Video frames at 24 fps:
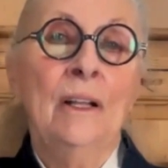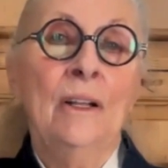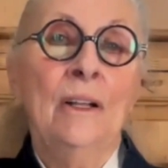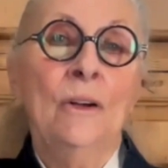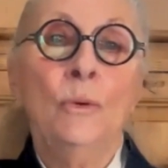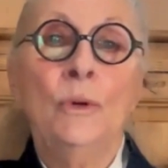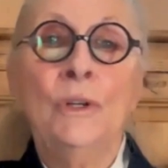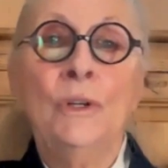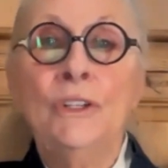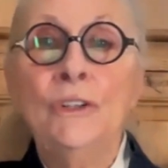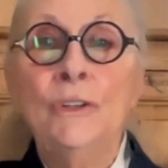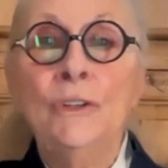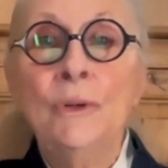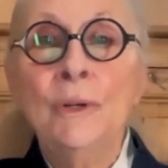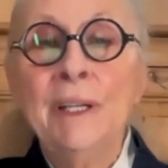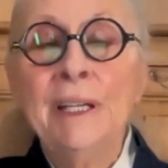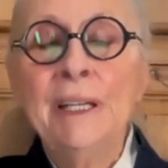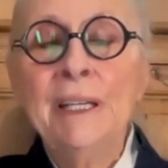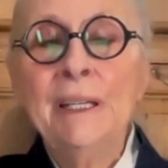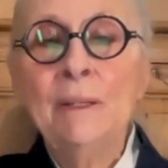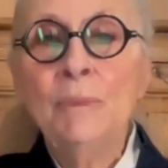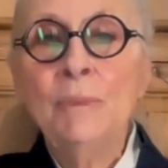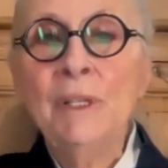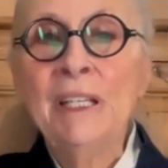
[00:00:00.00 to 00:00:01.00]
We're doing
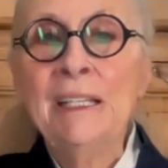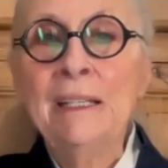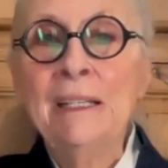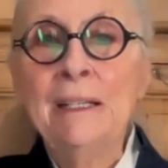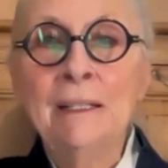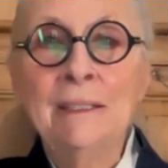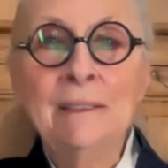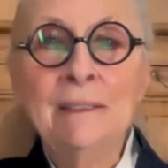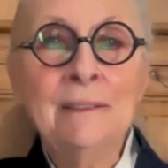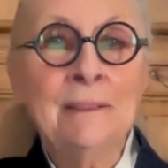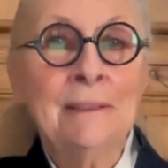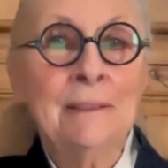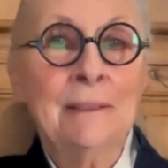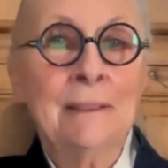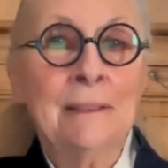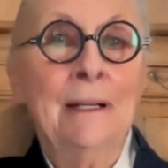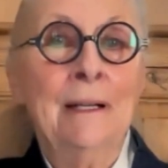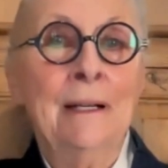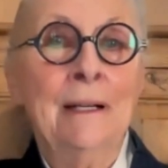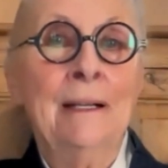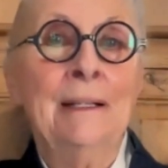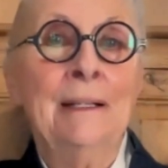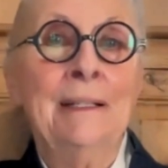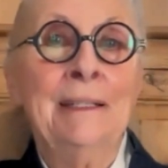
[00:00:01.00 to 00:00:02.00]
it because
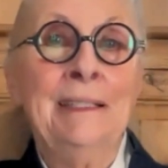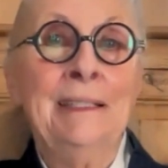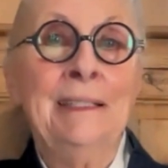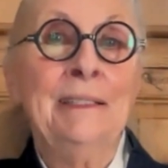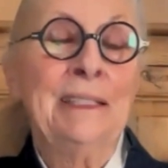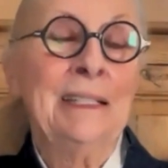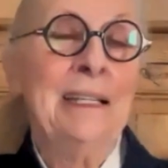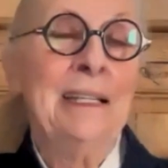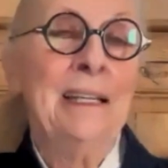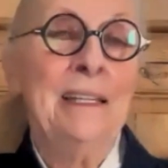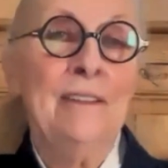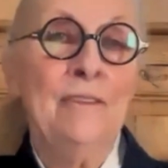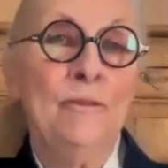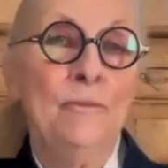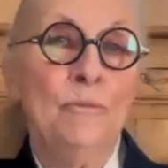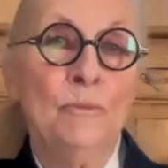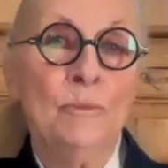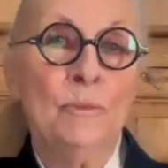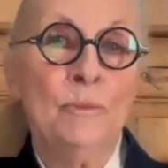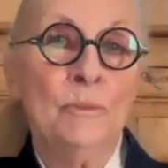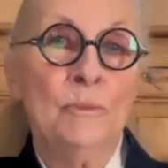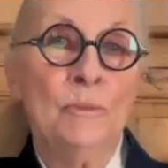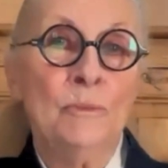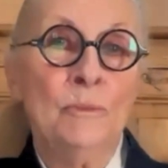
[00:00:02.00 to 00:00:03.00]
it kind of
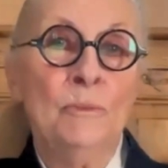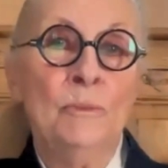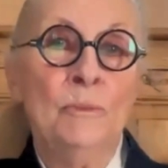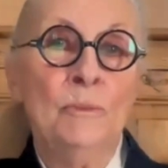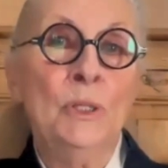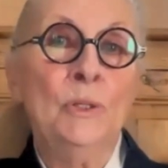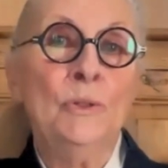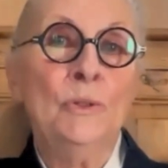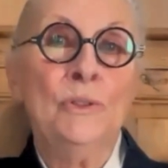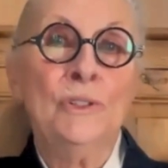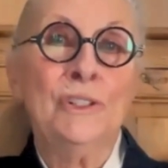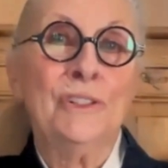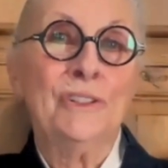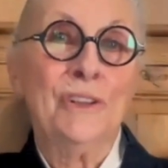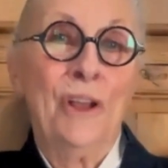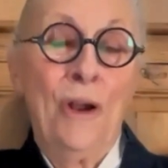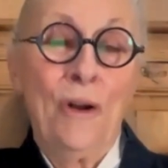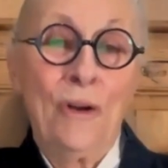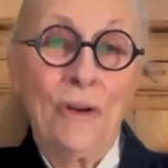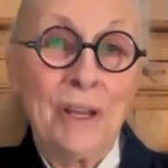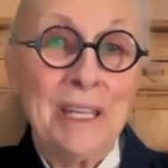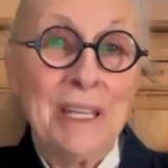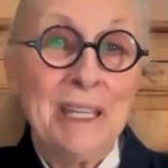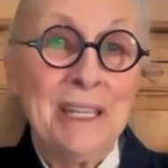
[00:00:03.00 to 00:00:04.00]
boosts
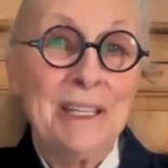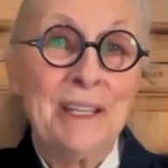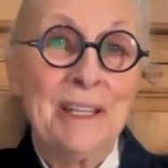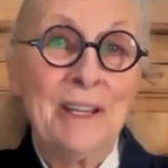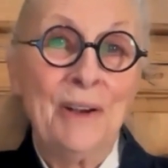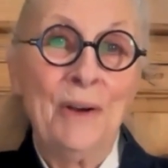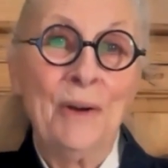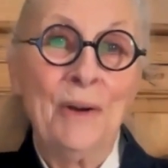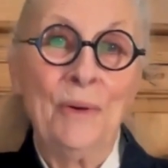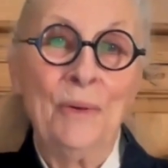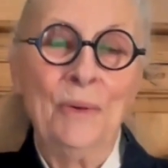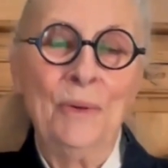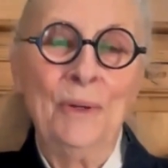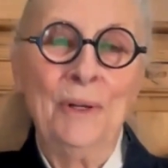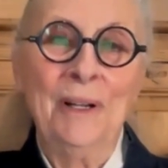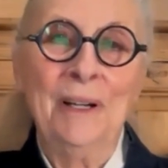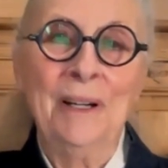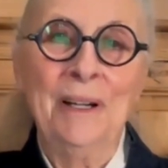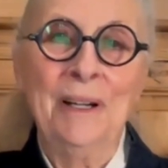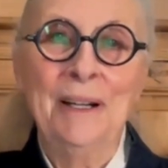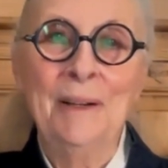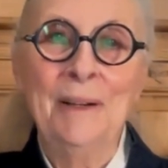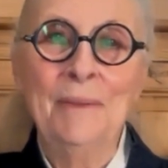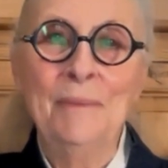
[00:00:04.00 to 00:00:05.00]
our ego
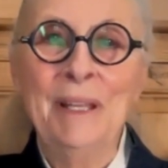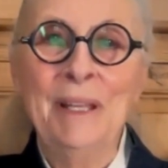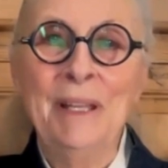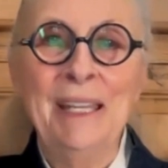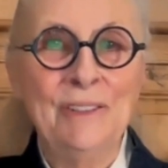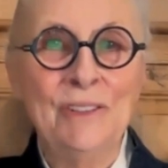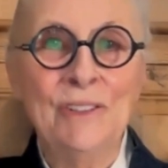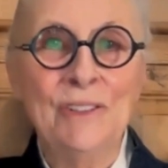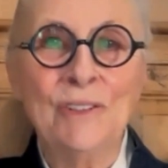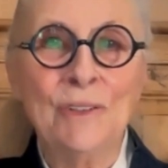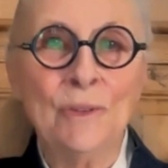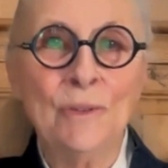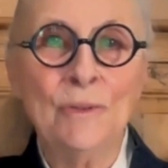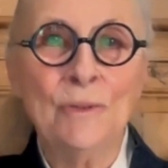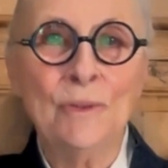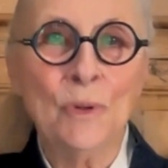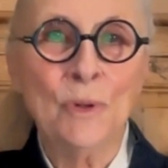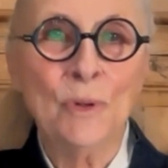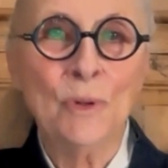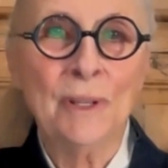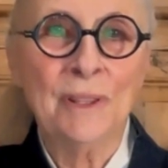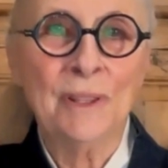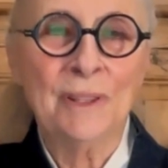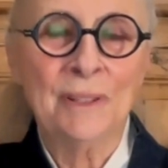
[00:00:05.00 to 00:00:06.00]
and so
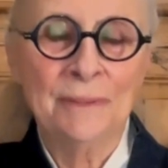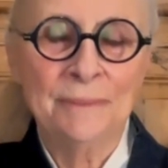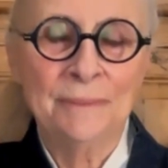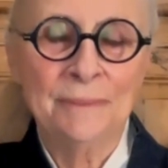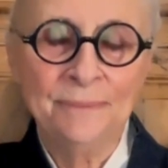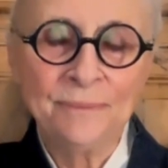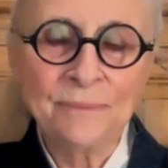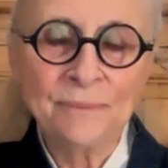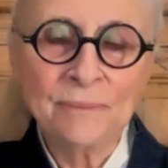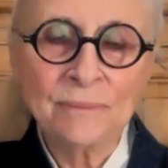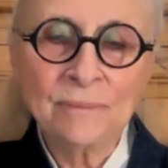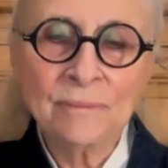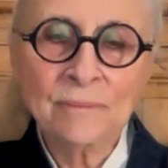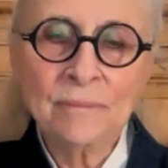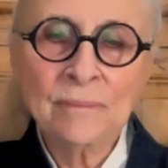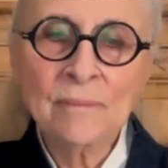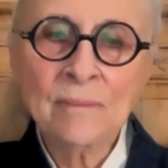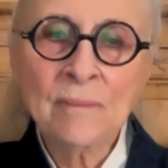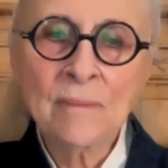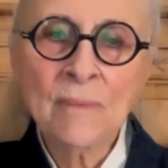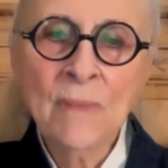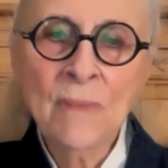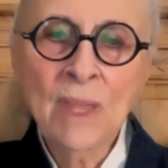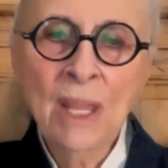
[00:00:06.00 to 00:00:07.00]
forth.
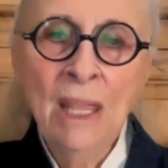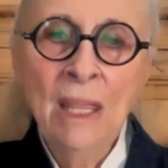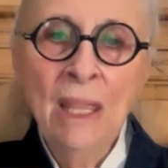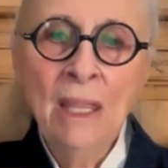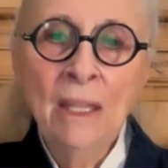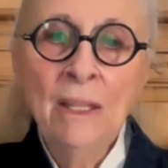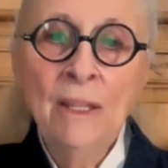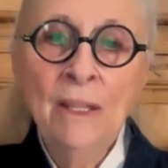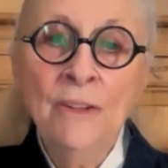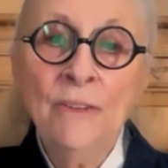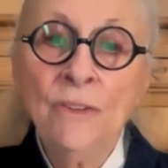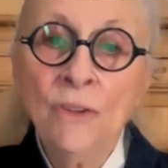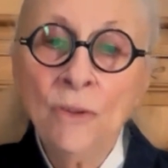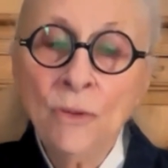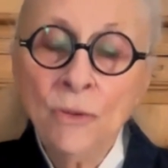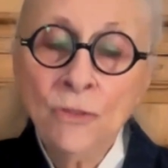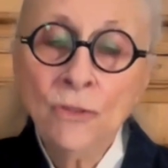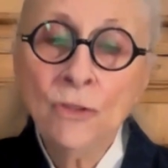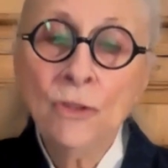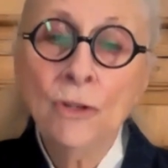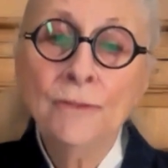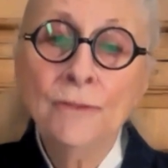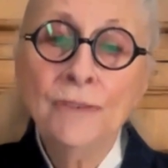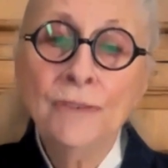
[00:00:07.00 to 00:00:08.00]
So
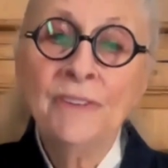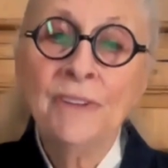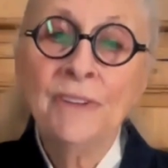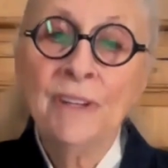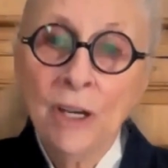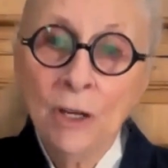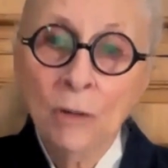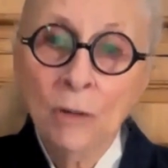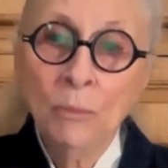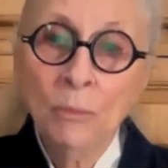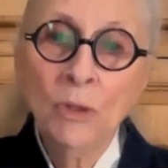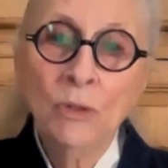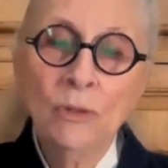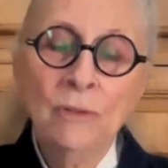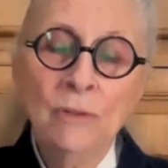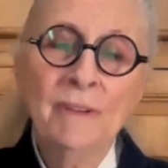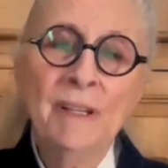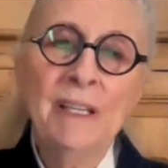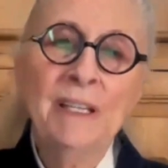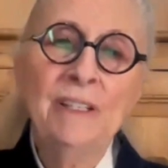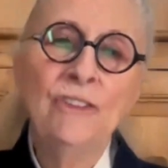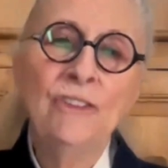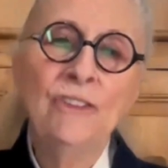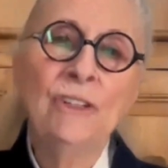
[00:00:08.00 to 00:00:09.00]
servicing our
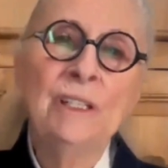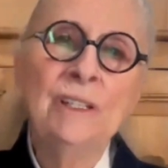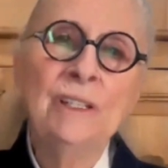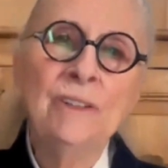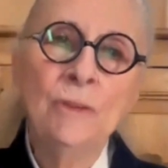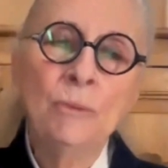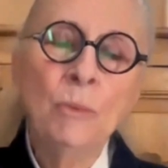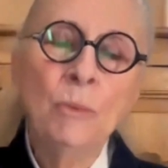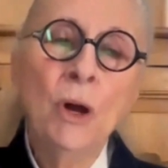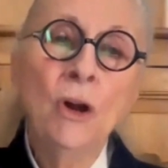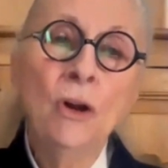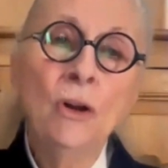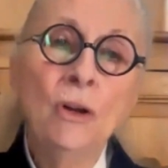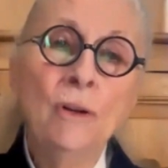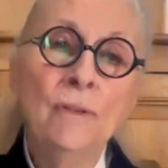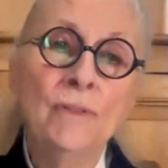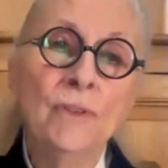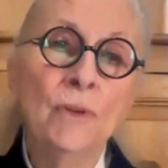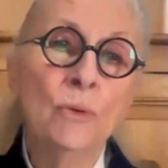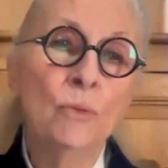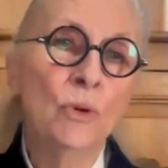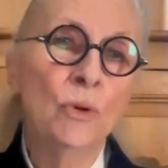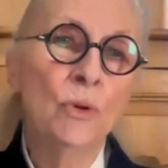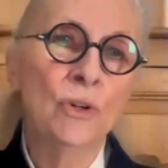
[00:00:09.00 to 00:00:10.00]
motivation is part of
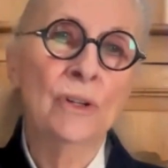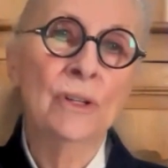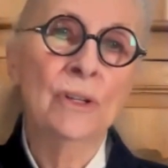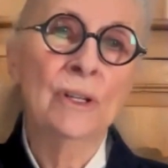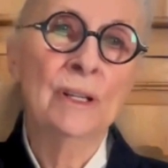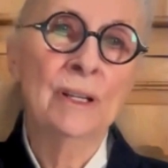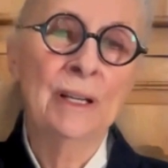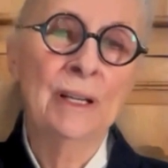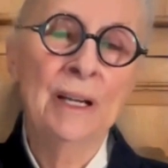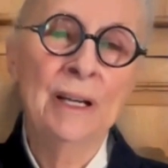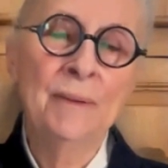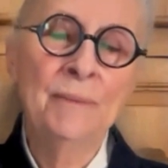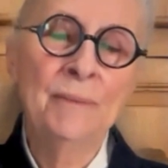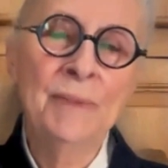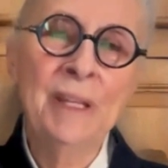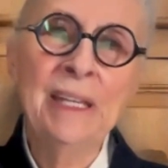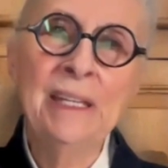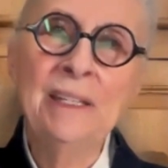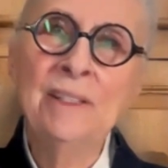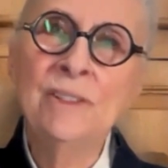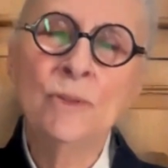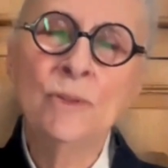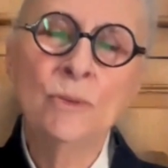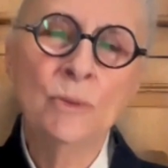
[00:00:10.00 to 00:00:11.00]
the work
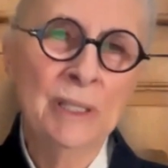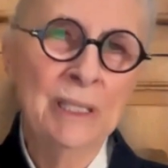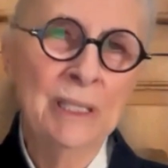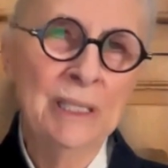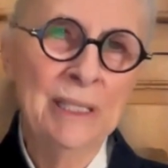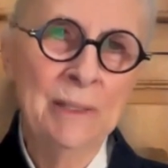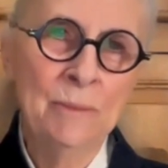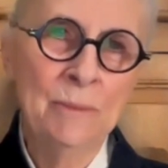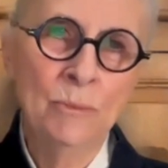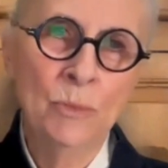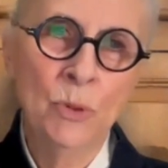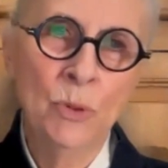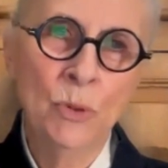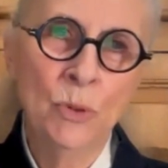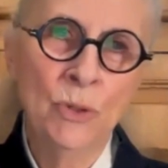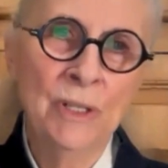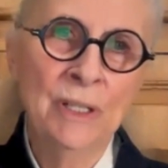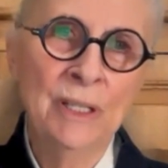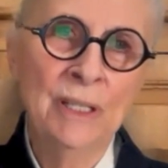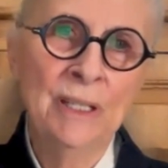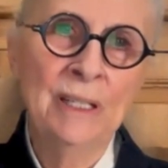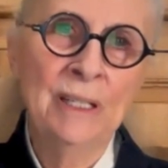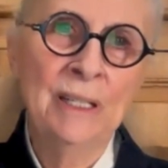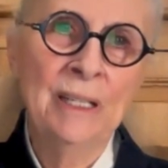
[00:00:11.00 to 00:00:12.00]
that is really
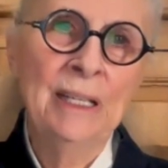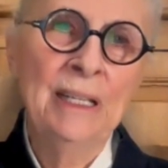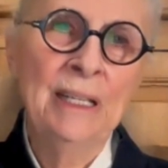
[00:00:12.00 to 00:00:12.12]
important.